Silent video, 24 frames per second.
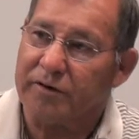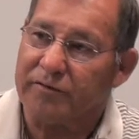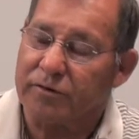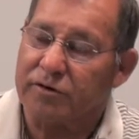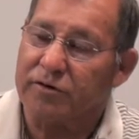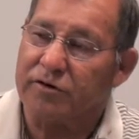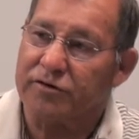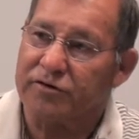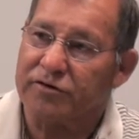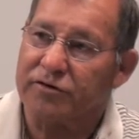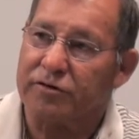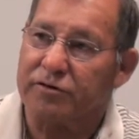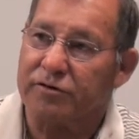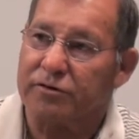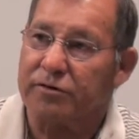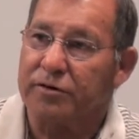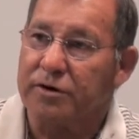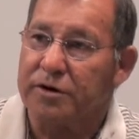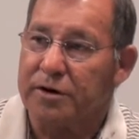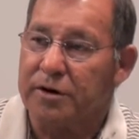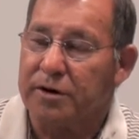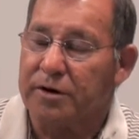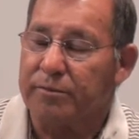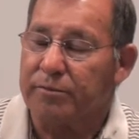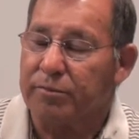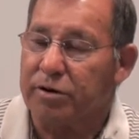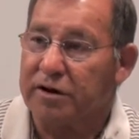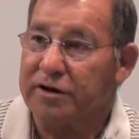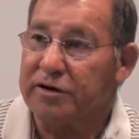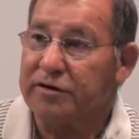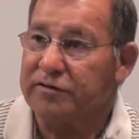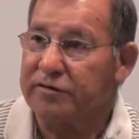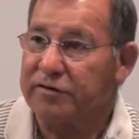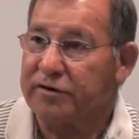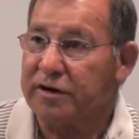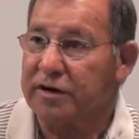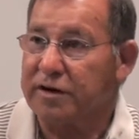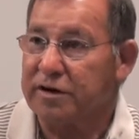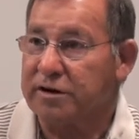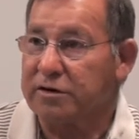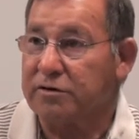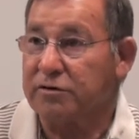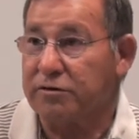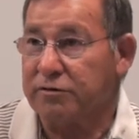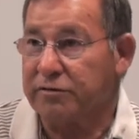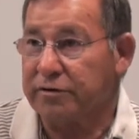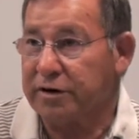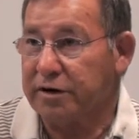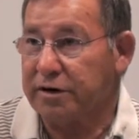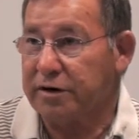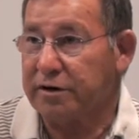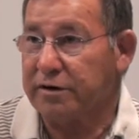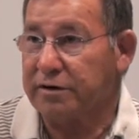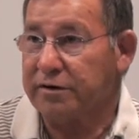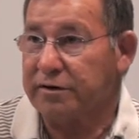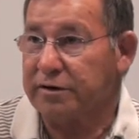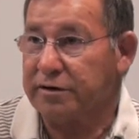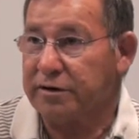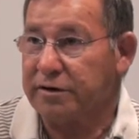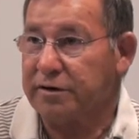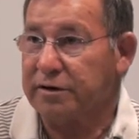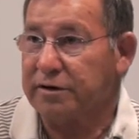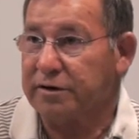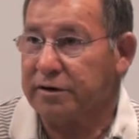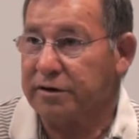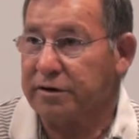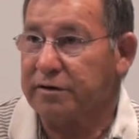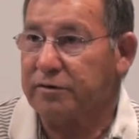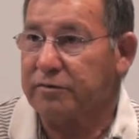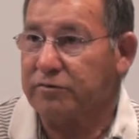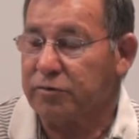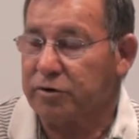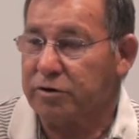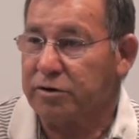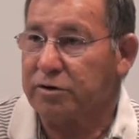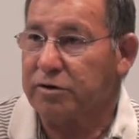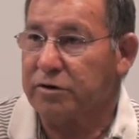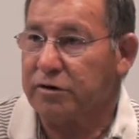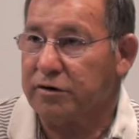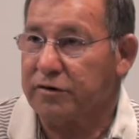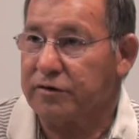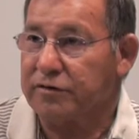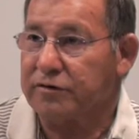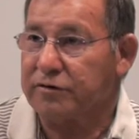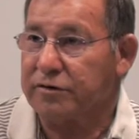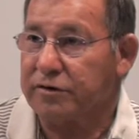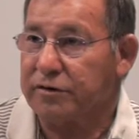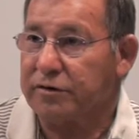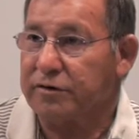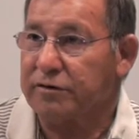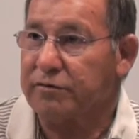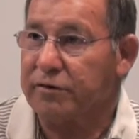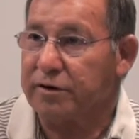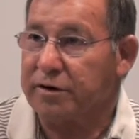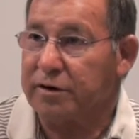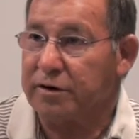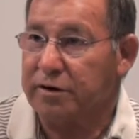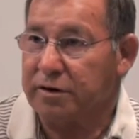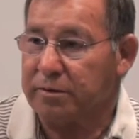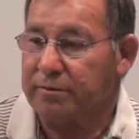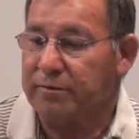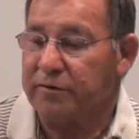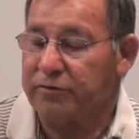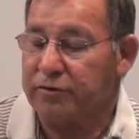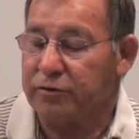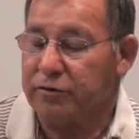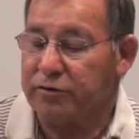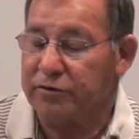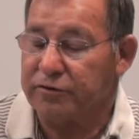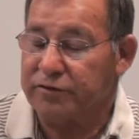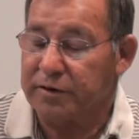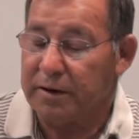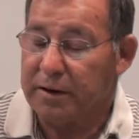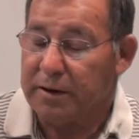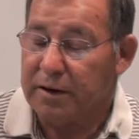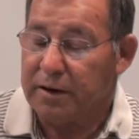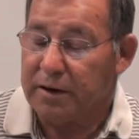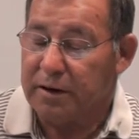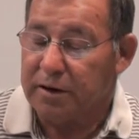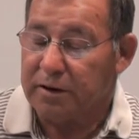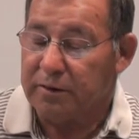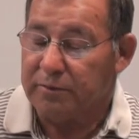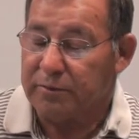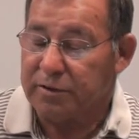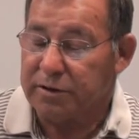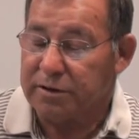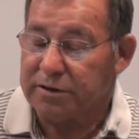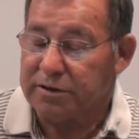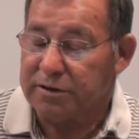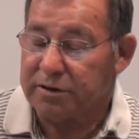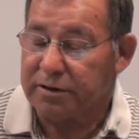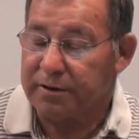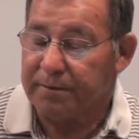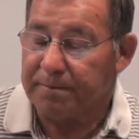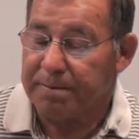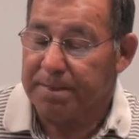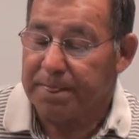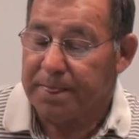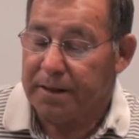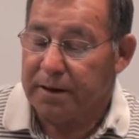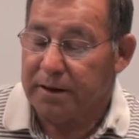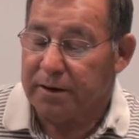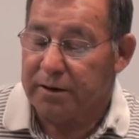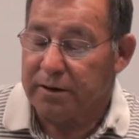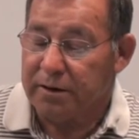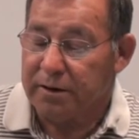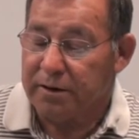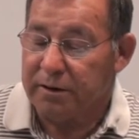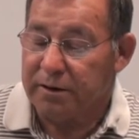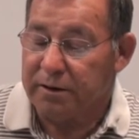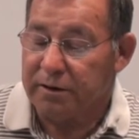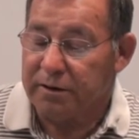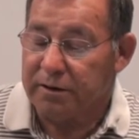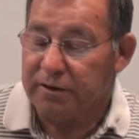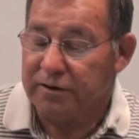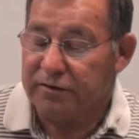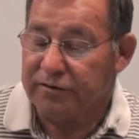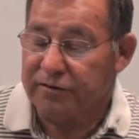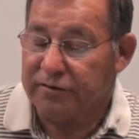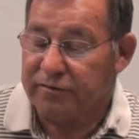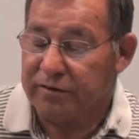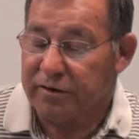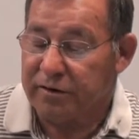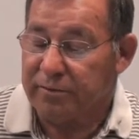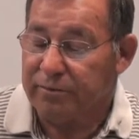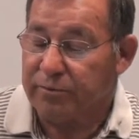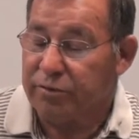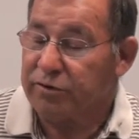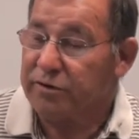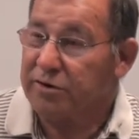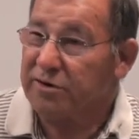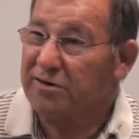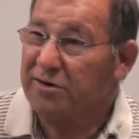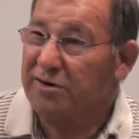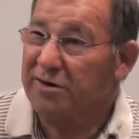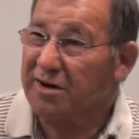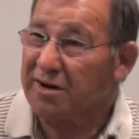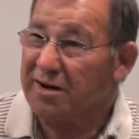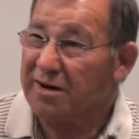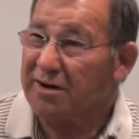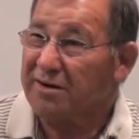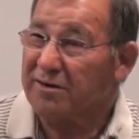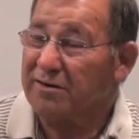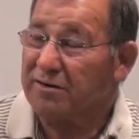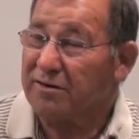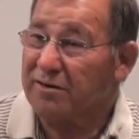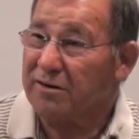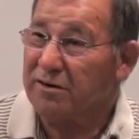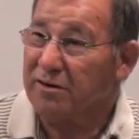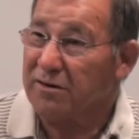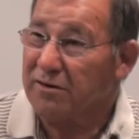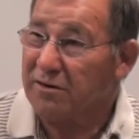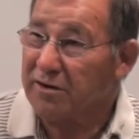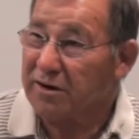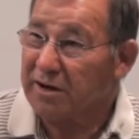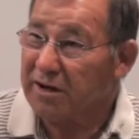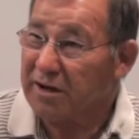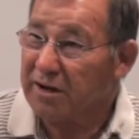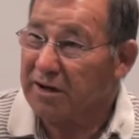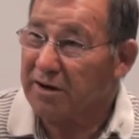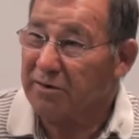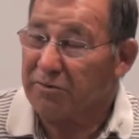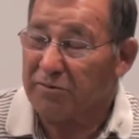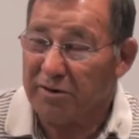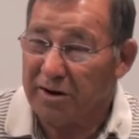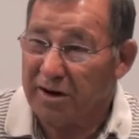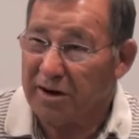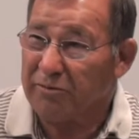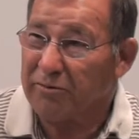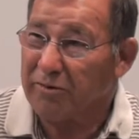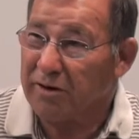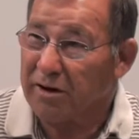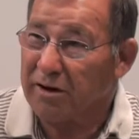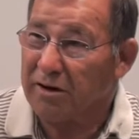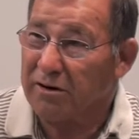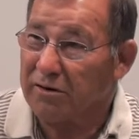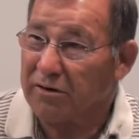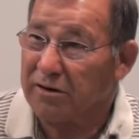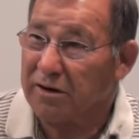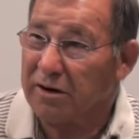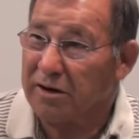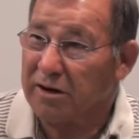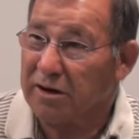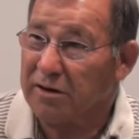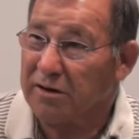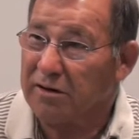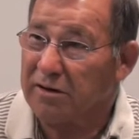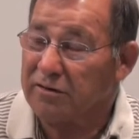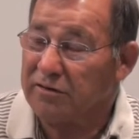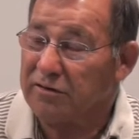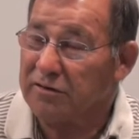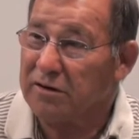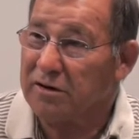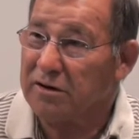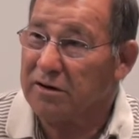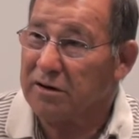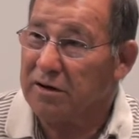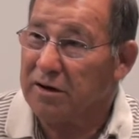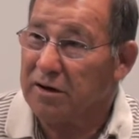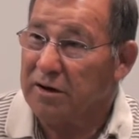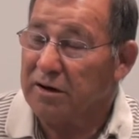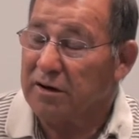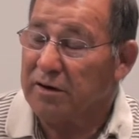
Of course, you know, planes can go down and it would cause great harm, of course, but it is very important to kind of look at it, really look at it and see.